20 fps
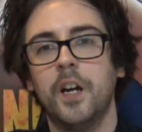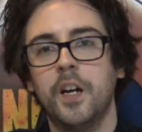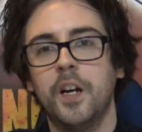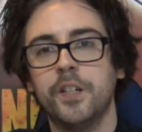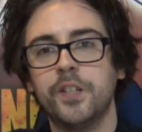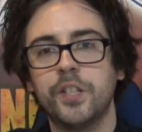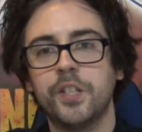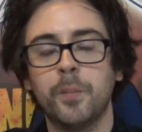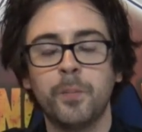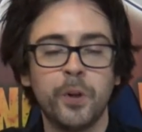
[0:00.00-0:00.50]

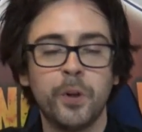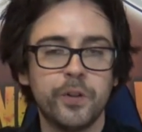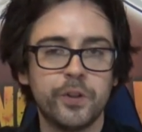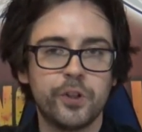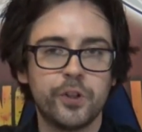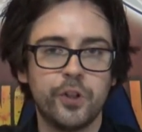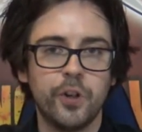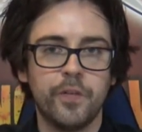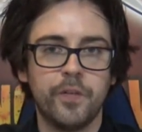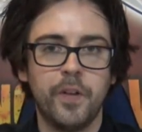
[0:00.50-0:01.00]
Simply as
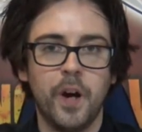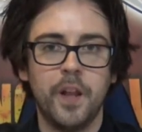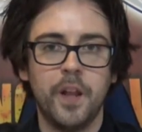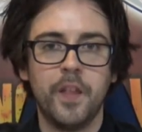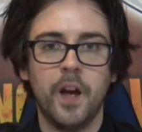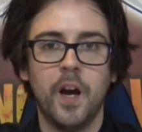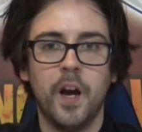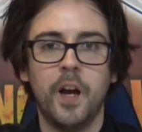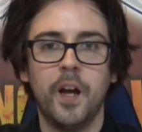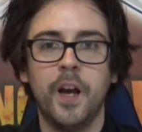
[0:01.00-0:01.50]
sheer fact
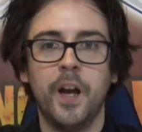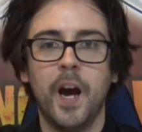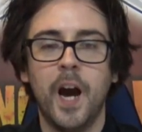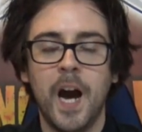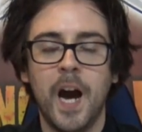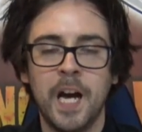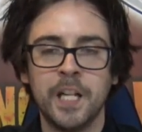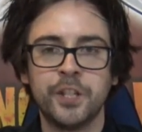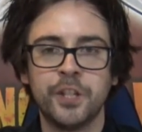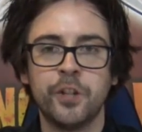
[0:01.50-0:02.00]
that it
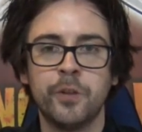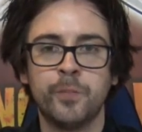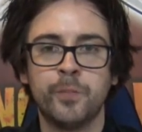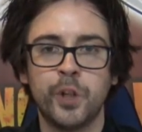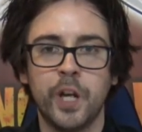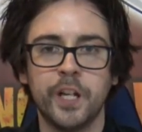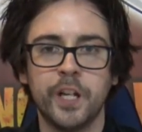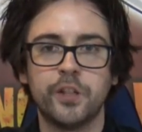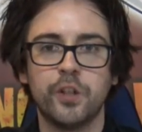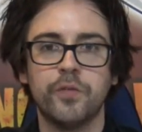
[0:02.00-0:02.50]
had an
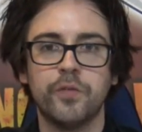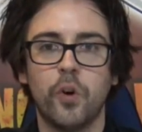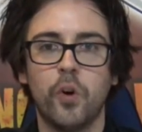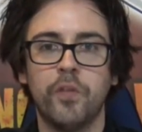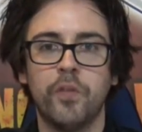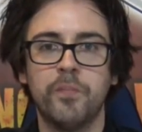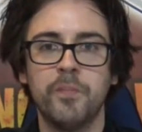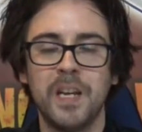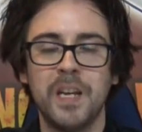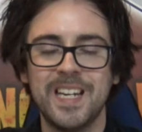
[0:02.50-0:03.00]
objective
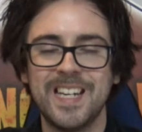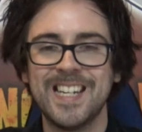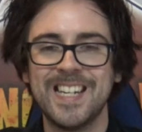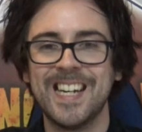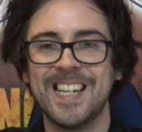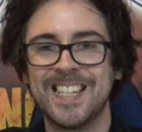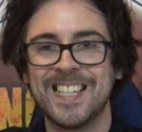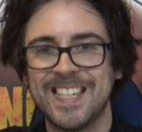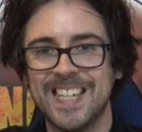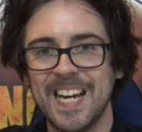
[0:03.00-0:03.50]
of making
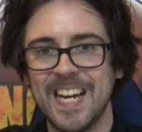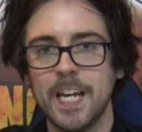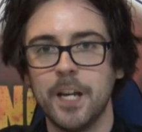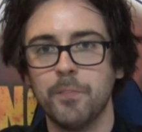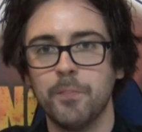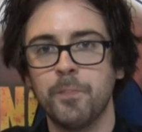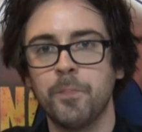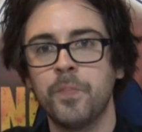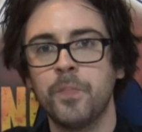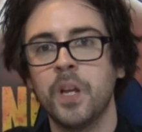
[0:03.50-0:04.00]
a
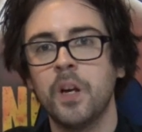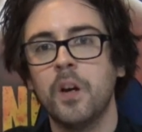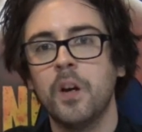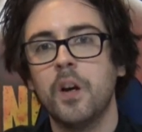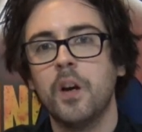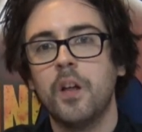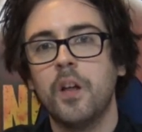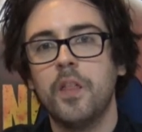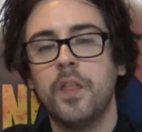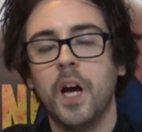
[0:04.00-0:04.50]
game
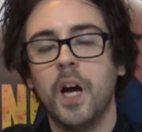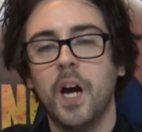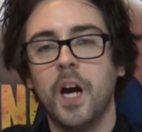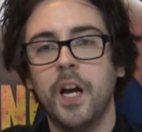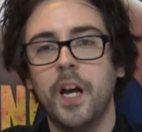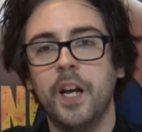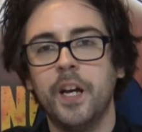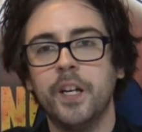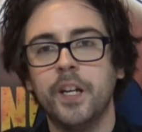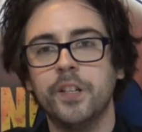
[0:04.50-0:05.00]
that
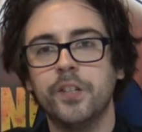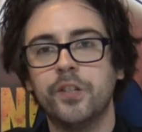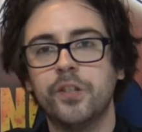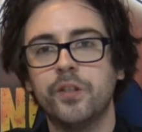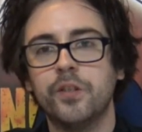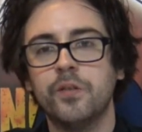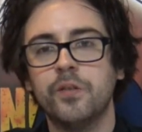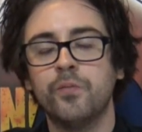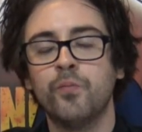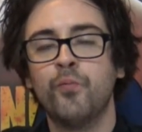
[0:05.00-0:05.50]
is
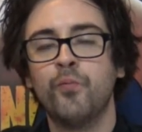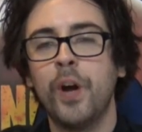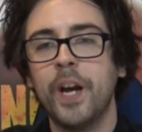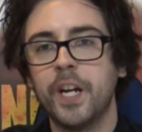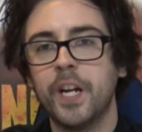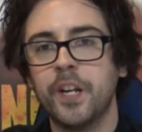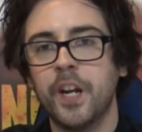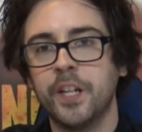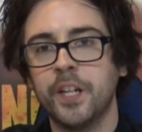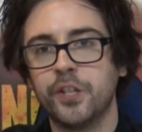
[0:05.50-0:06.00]

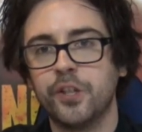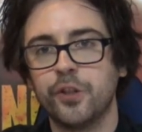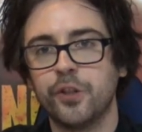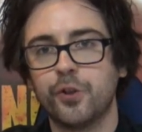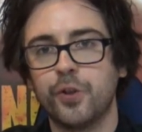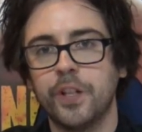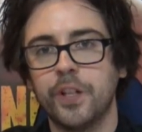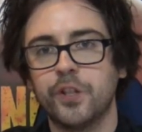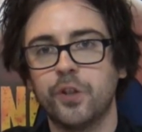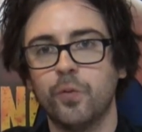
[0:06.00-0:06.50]
recognising the
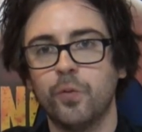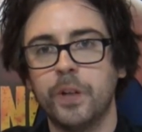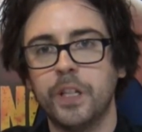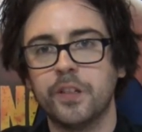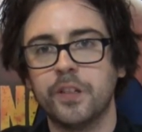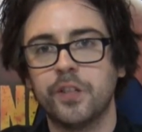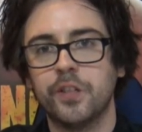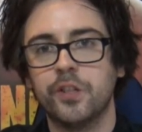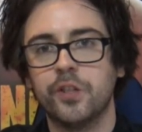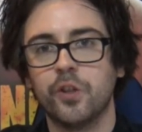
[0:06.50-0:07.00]
strengths and
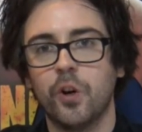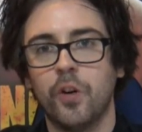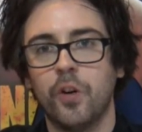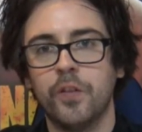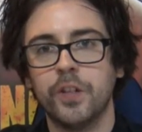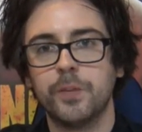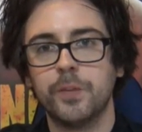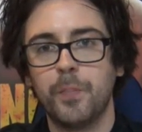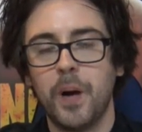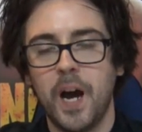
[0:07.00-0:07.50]
weaknesses of
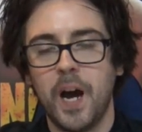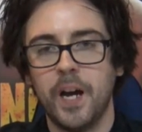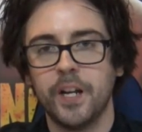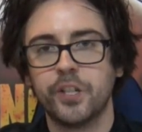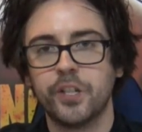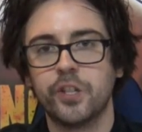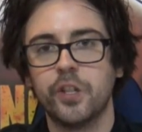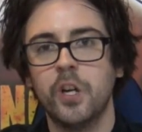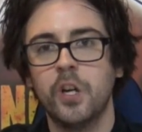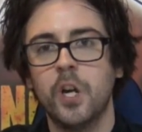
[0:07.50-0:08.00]
its
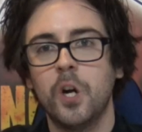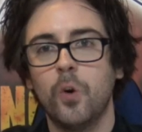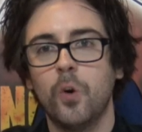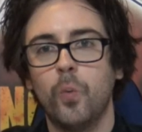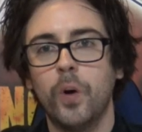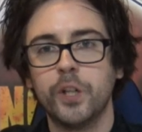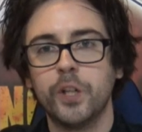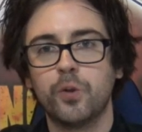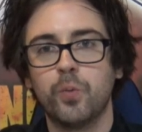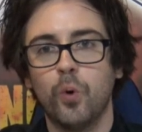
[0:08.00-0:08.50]
past,
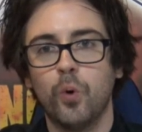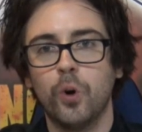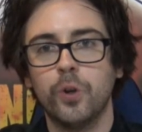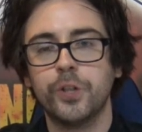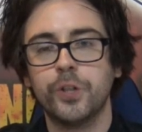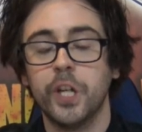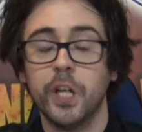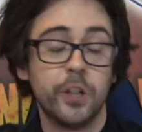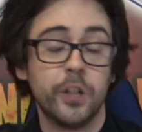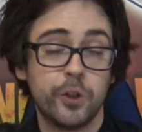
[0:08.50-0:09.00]
which
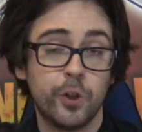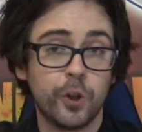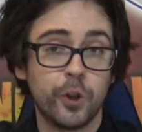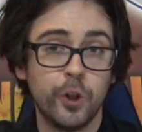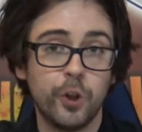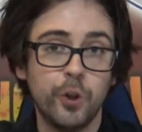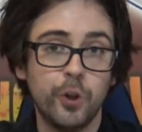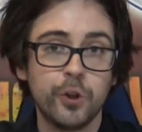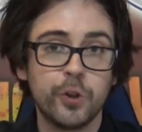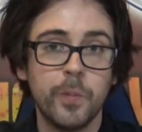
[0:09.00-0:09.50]
was, it took a
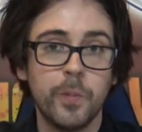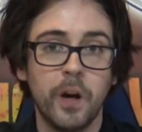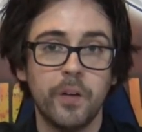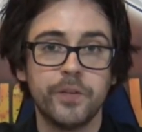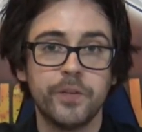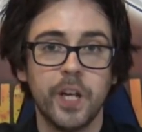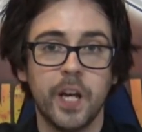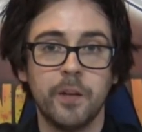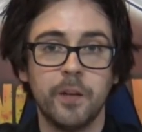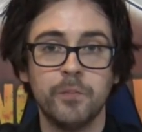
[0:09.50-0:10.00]
huge amount
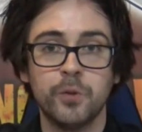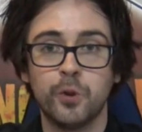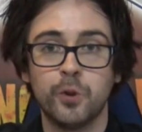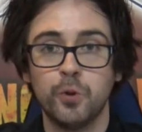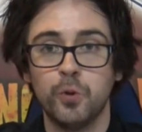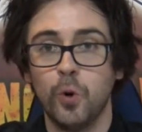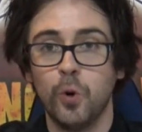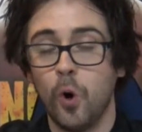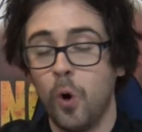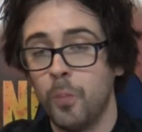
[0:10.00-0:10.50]
of time
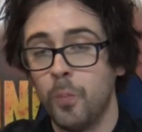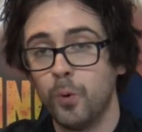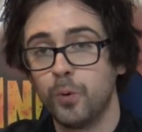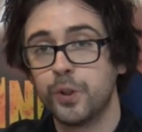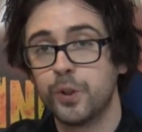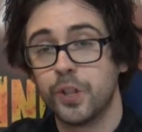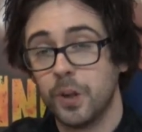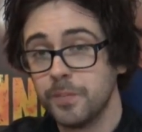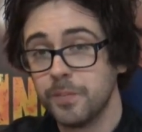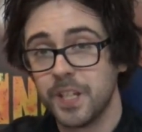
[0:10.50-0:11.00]
to
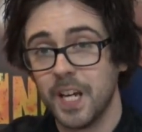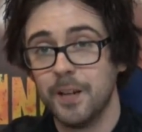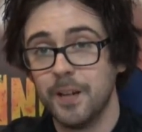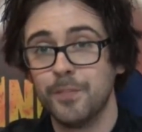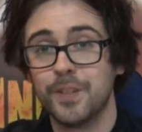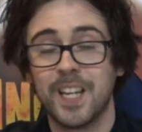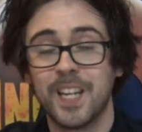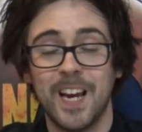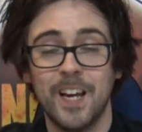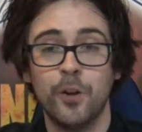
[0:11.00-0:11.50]
almost
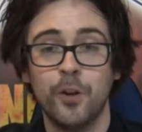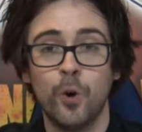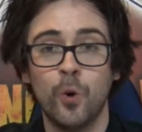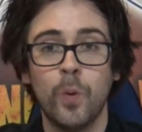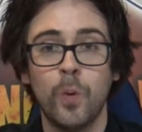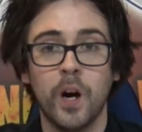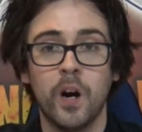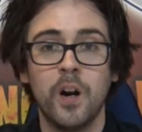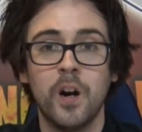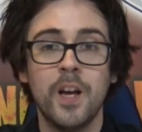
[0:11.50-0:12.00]
sometimes get
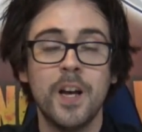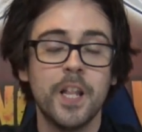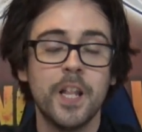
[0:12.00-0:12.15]
nowhere.